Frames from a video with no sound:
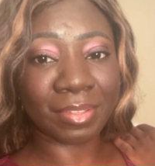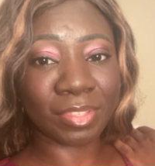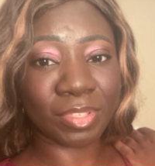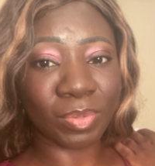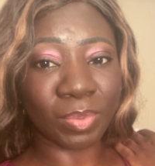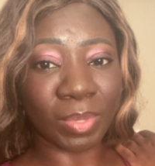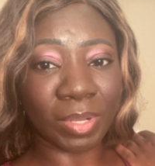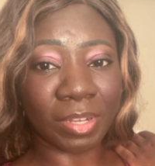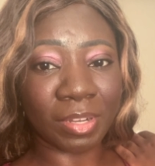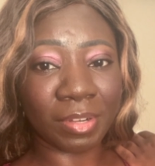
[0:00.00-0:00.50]

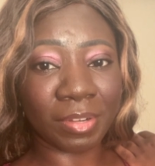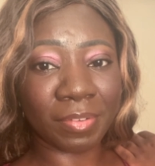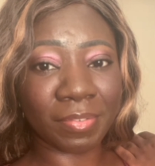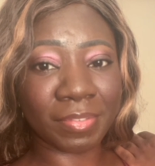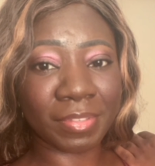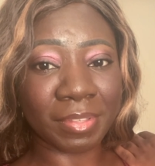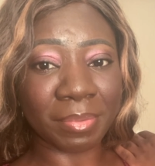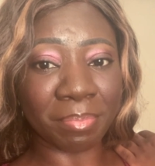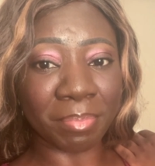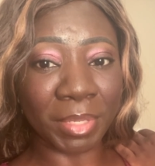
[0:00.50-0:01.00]

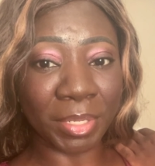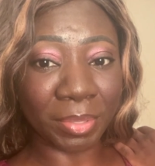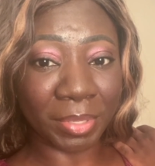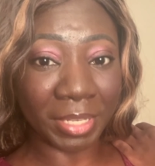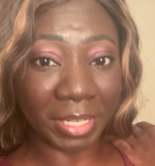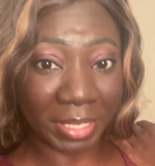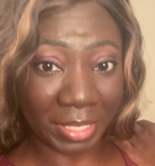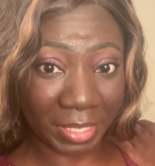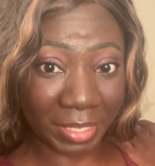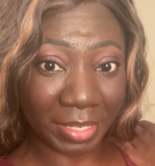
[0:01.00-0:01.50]
Suave's, Milk
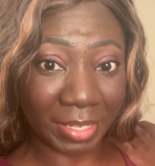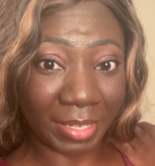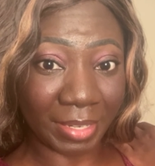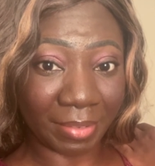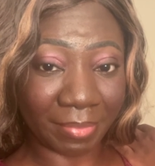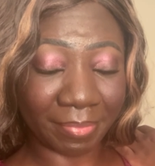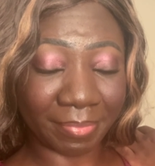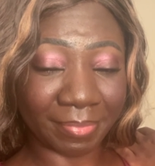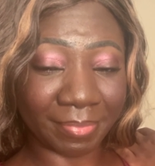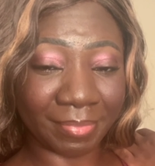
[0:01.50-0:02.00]
and Honey.
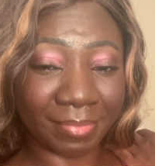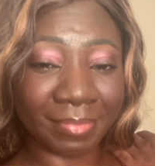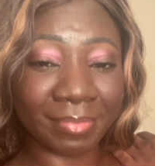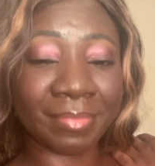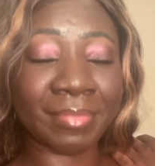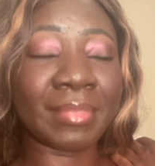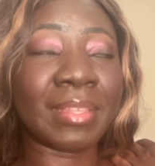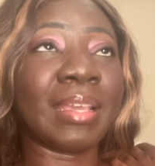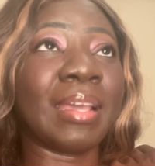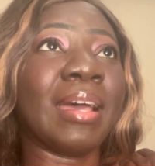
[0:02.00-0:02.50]

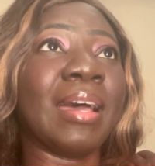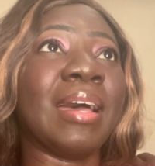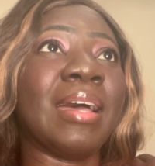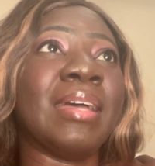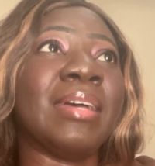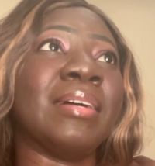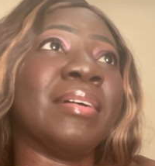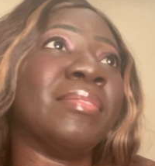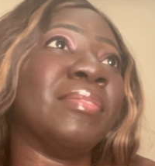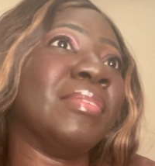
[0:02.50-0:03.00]
I
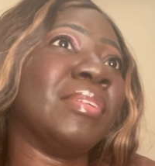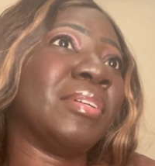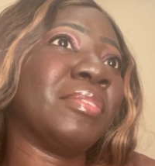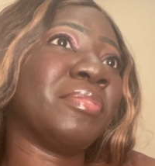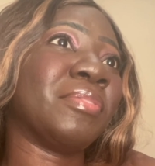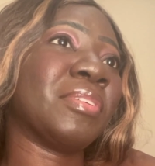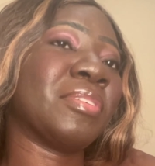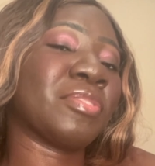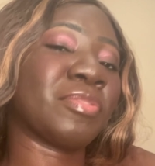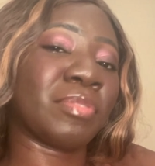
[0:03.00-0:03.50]
have
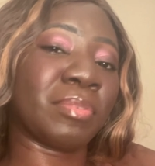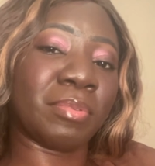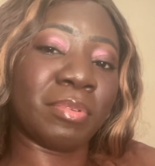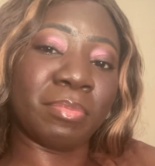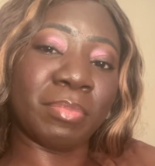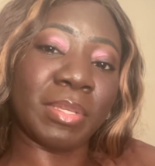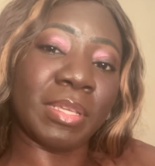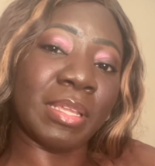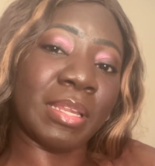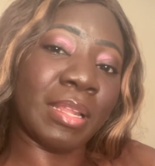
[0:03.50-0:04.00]
loved this from the
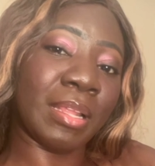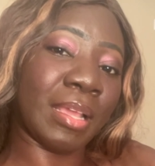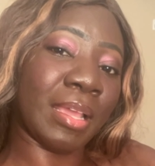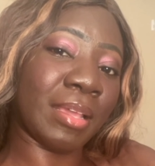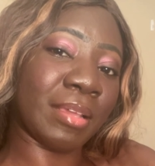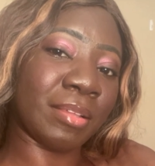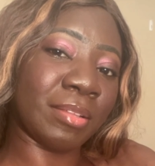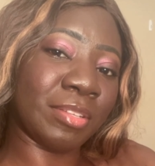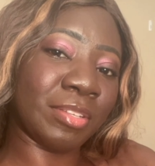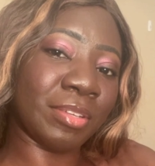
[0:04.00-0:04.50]
beginning. I
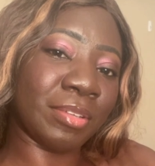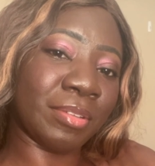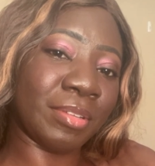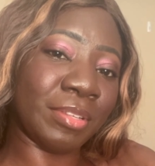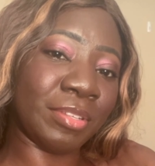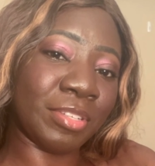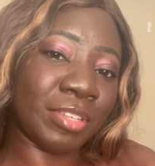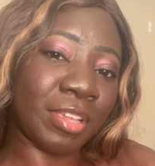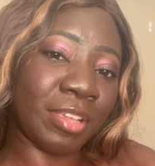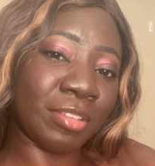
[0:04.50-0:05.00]
can tell they
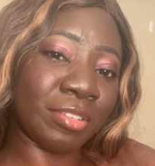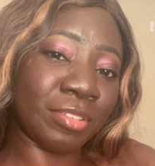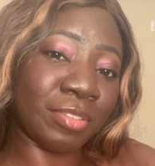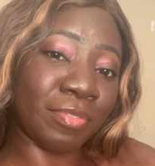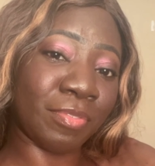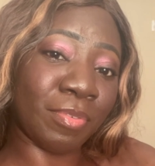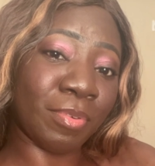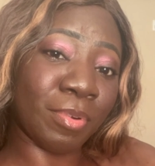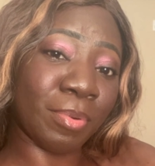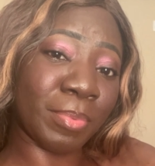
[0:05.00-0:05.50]
changed the
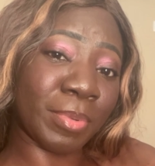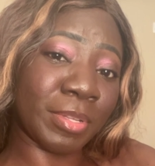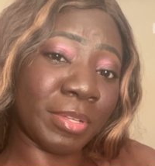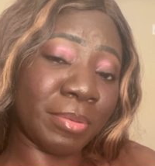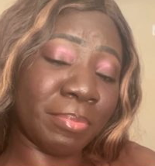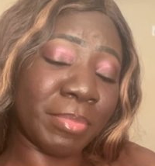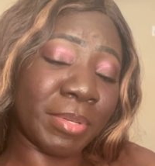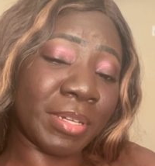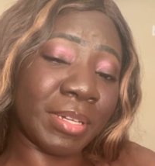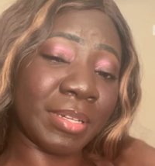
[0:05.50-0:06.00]
formula
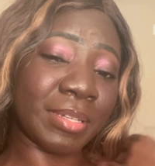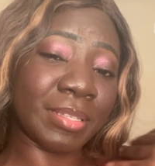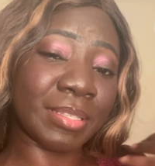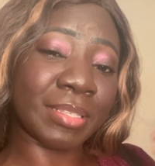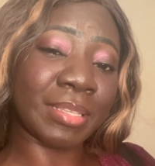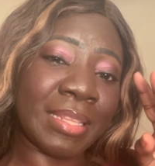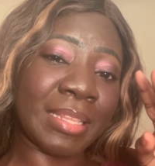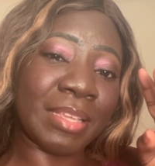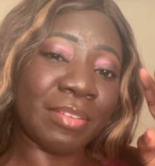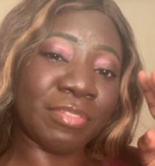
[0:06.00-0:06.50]
because
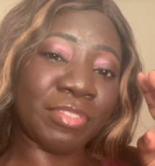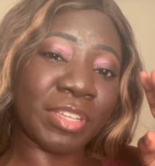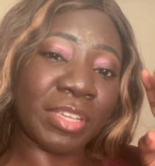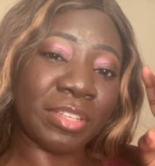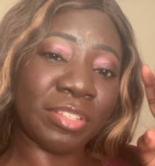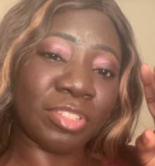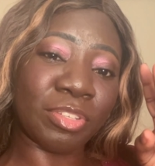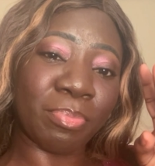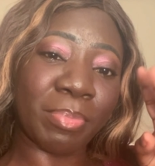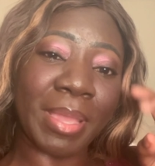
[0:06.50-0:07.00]
they've
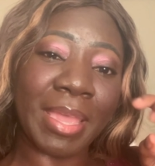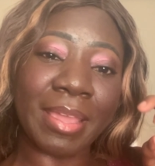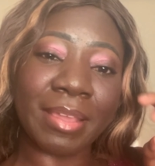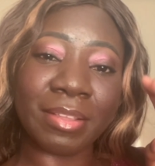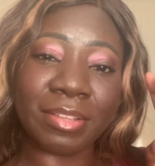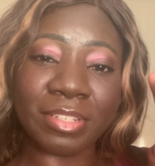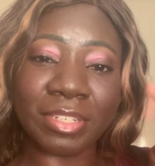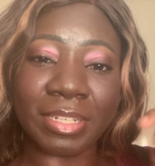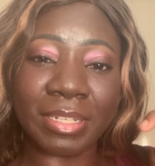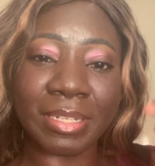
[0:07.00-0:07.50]
changed the
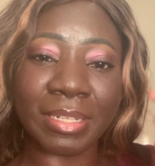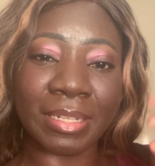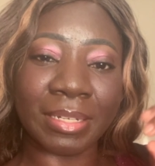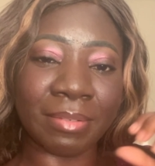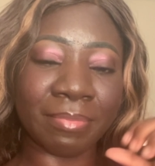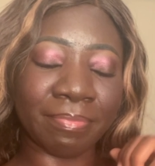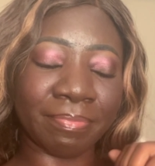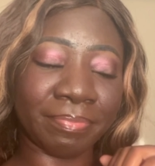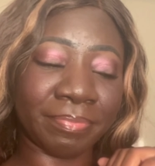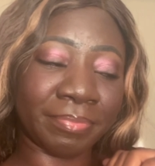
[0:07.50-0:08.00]
packaging
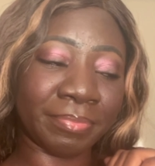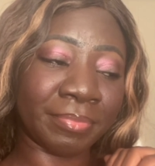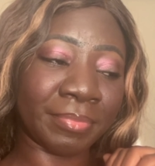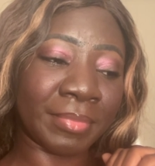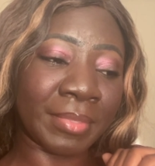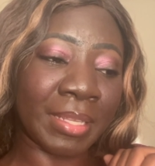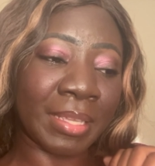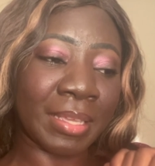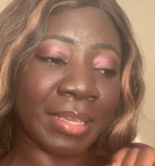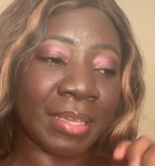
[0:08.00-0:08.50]
and
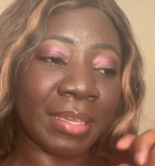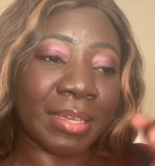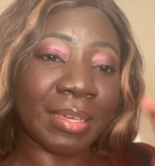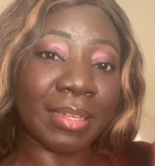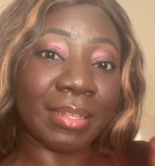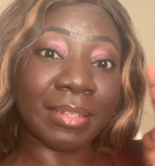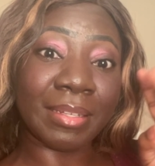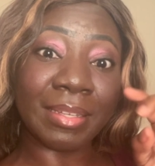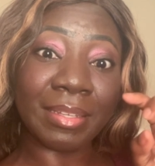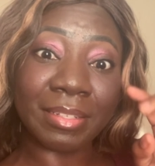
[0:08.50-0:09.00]

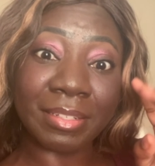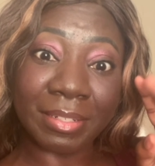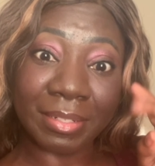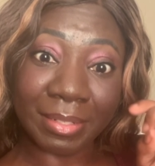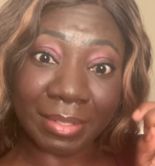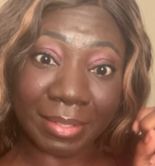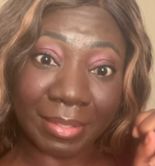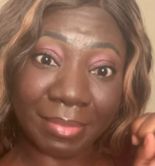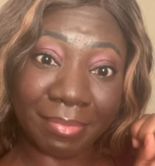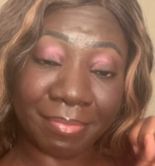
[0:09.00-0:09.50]

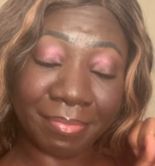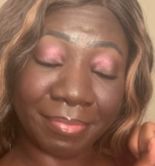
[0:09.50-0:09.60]
allegedly